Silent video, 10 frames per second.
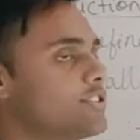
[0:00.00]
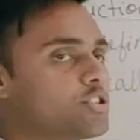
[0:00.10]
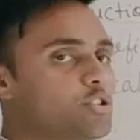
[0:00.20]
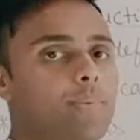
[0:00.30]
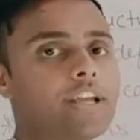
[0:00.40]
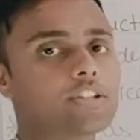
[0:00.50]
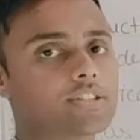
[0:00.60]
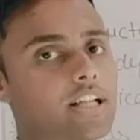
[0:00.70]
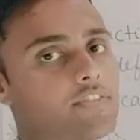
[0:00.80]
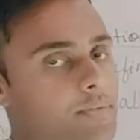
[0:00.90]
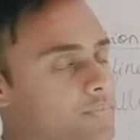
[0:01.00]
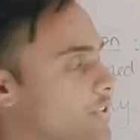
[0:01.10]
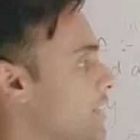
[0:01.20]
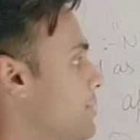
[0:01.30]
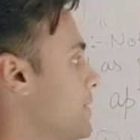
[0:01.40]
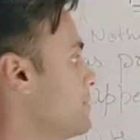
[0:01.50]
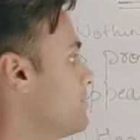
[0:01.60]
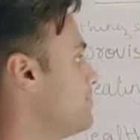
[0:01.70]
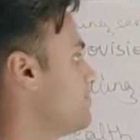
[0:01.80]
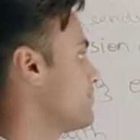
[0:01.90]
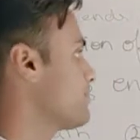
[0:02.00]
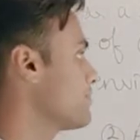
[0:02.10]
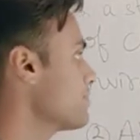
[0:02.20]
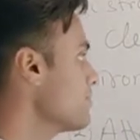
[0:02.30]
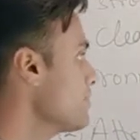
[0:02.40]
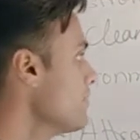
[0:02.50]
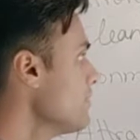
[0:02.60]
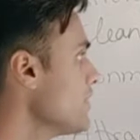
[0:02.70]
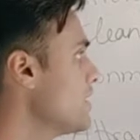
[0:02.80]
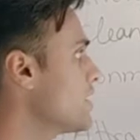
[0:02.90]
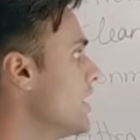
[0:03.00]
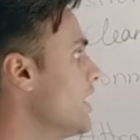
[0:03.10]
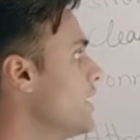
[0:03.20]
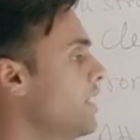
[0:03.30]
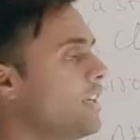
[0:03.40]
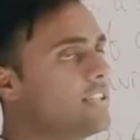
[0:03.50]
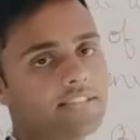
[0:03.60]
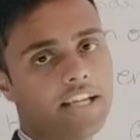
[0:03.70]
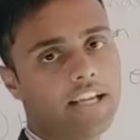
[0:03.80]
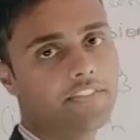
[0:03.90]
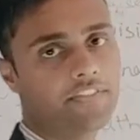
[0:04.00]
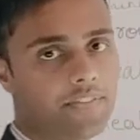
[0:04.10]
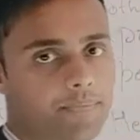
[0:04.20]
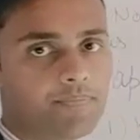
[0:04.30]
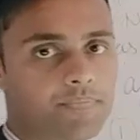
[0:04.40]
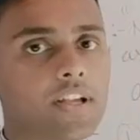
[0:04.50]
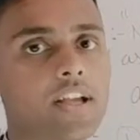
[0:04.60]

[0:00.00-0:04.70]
to make yourself comfortable. Third, safe.